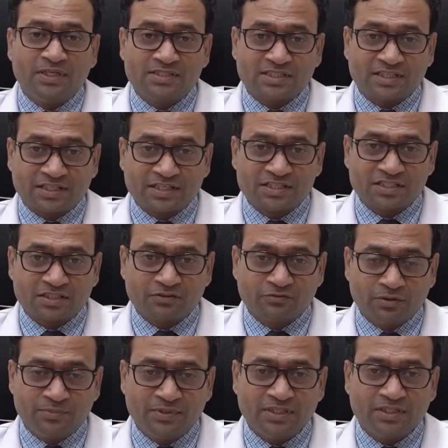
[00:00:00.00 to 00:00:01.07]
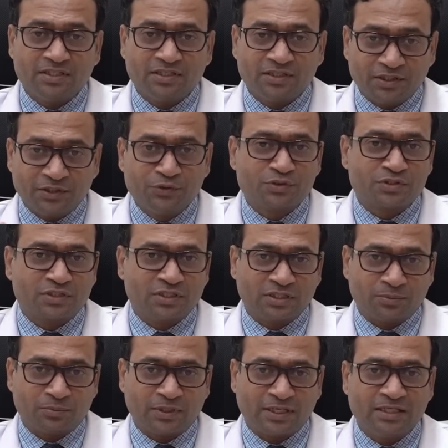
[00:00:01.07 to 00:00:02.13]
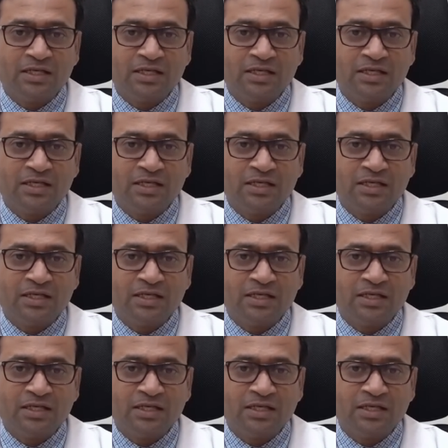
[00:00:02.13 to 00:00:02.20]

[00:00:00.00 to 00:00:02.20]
secretion will be reduced in the brain,